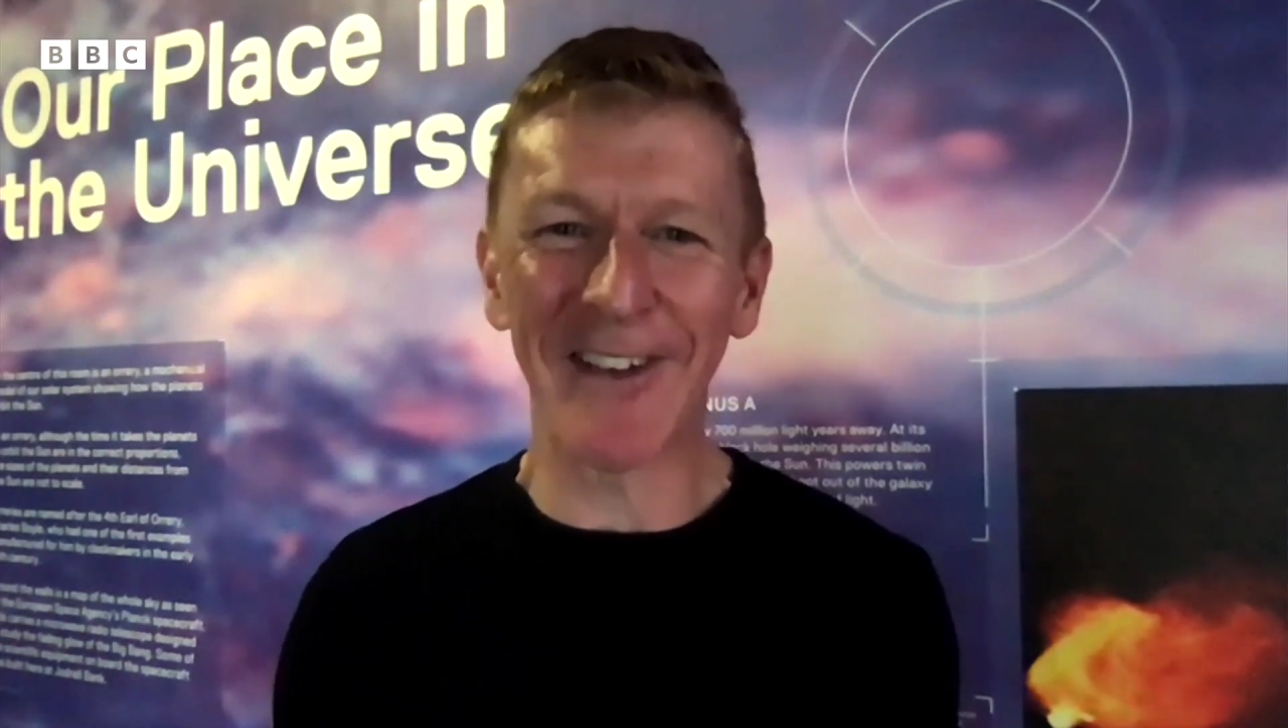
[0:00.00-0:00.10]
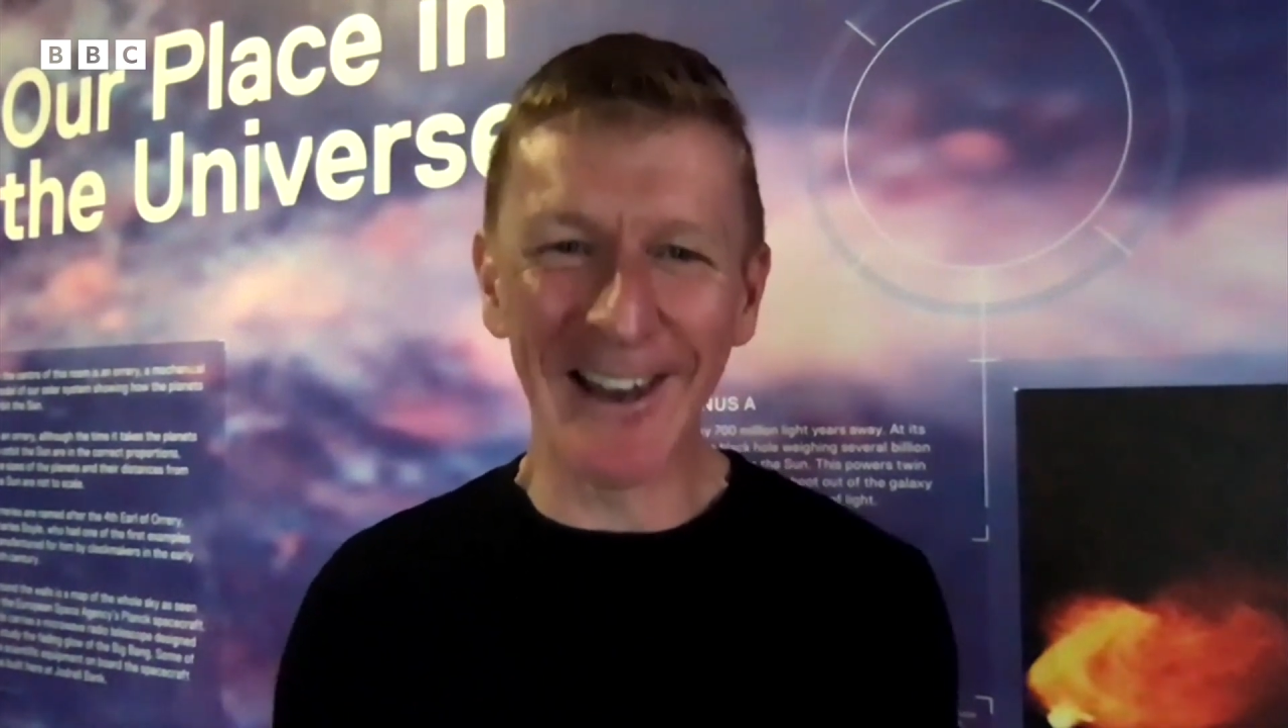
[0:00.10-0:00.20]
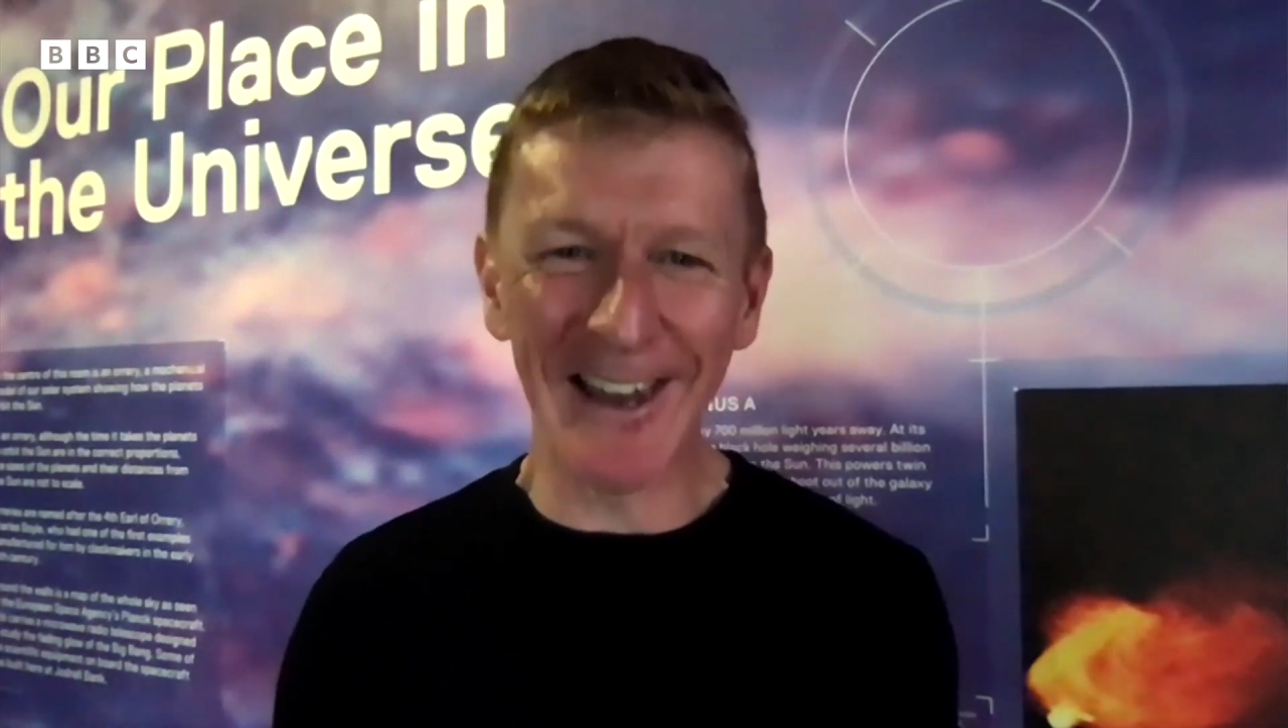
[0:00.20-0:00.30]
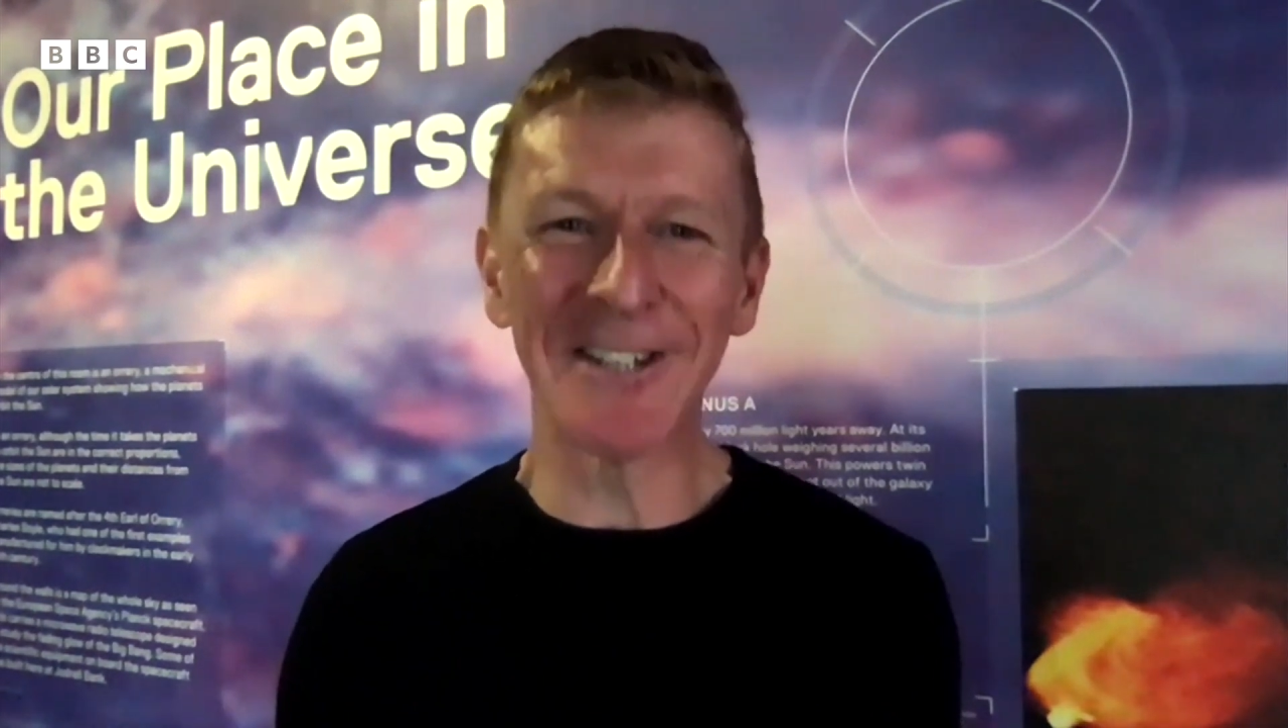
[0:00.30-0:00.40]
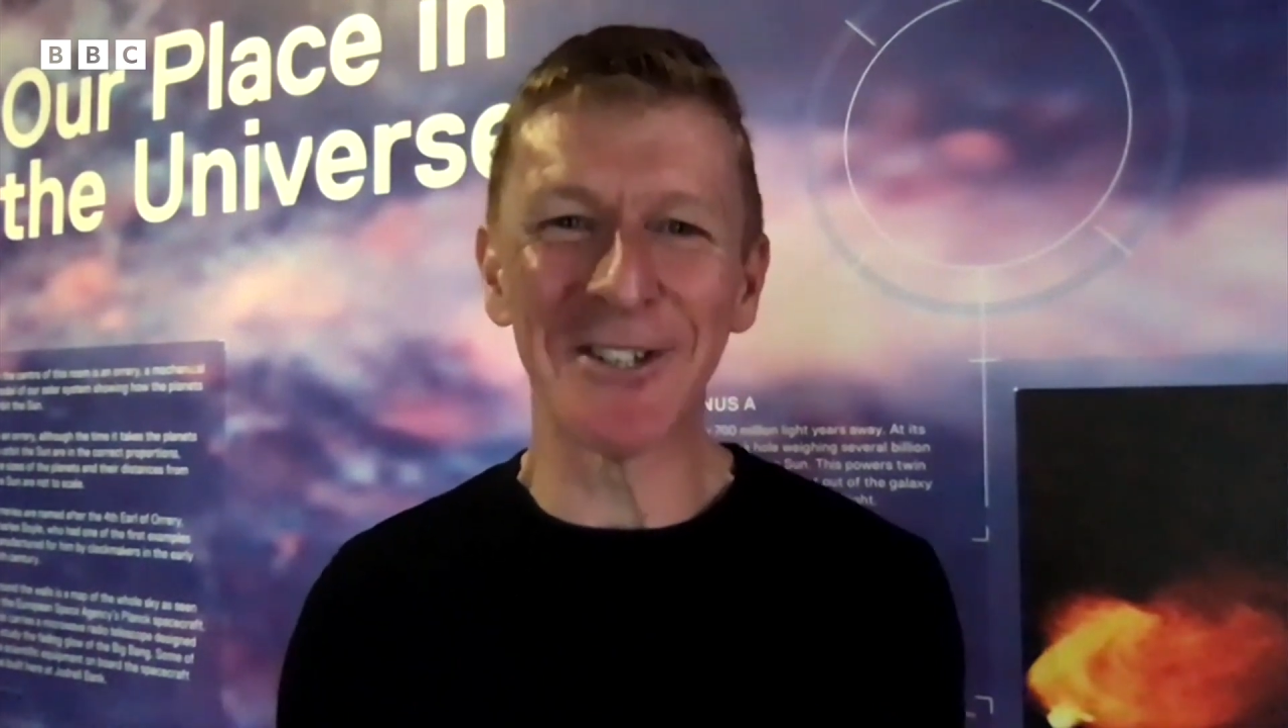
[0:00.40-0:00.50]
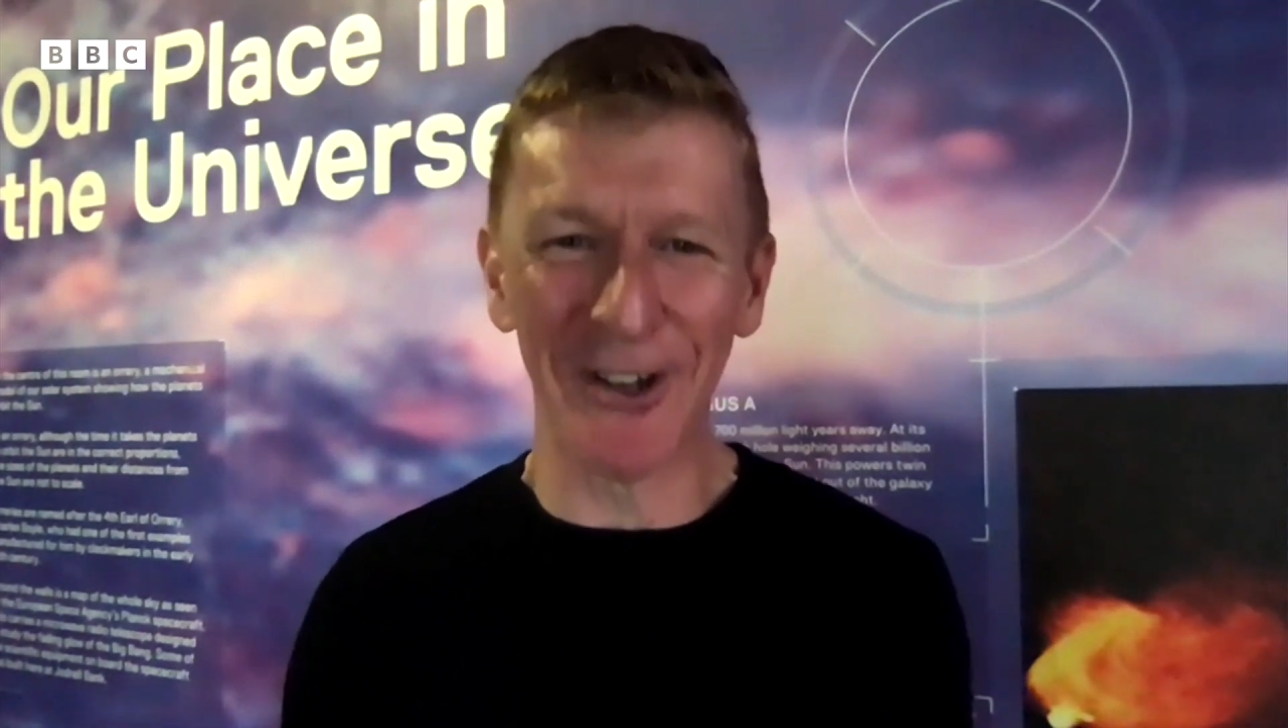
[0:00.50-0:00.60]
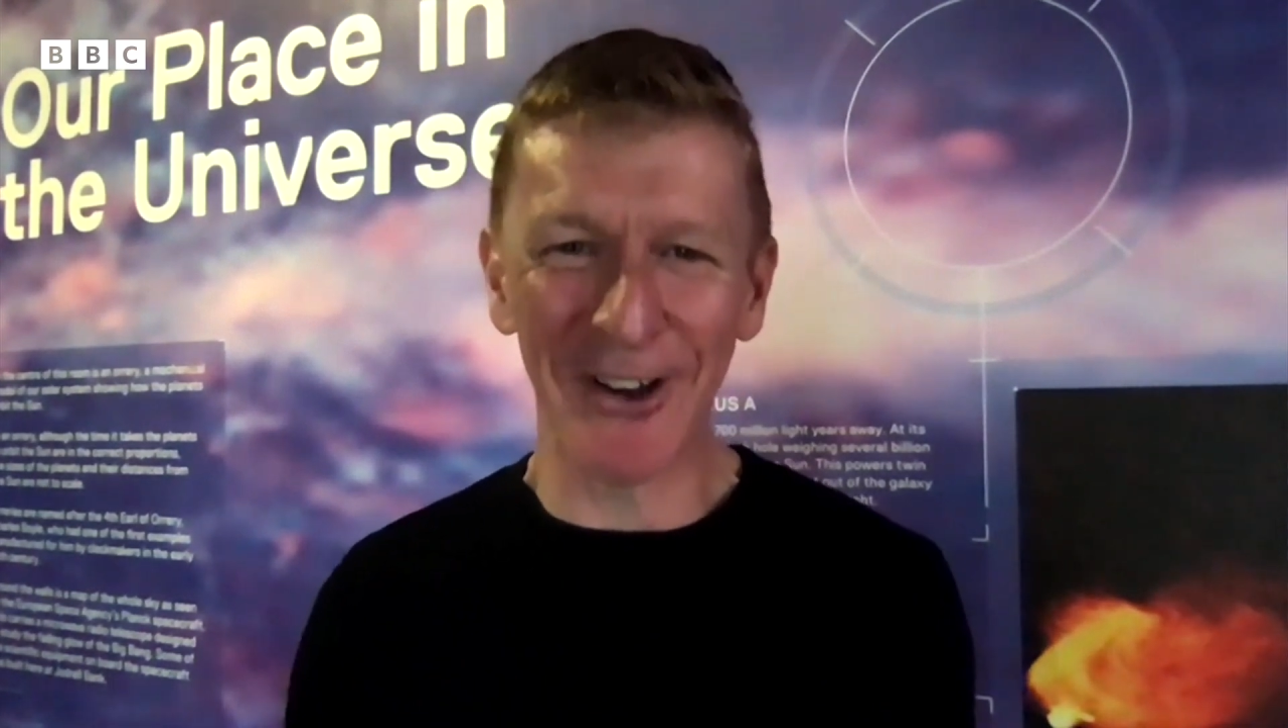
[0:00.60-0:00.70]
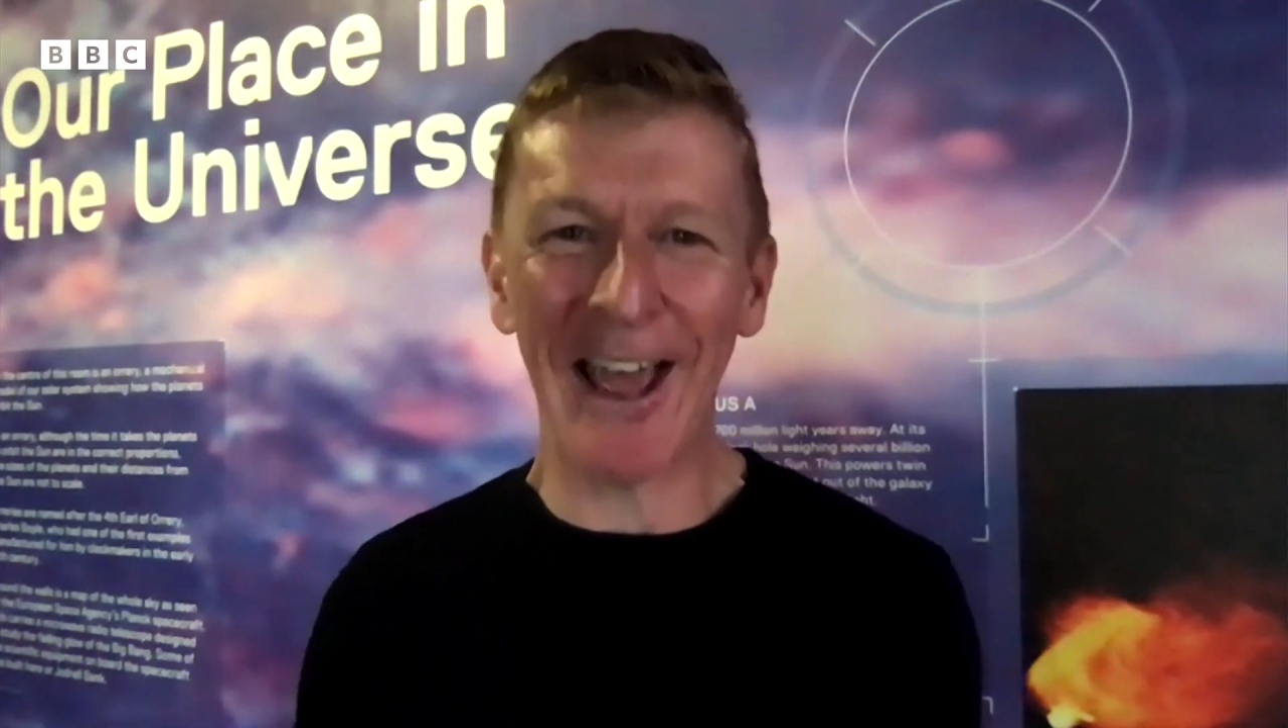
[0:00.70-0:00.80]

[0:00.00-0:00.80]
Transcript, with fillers: a lesson on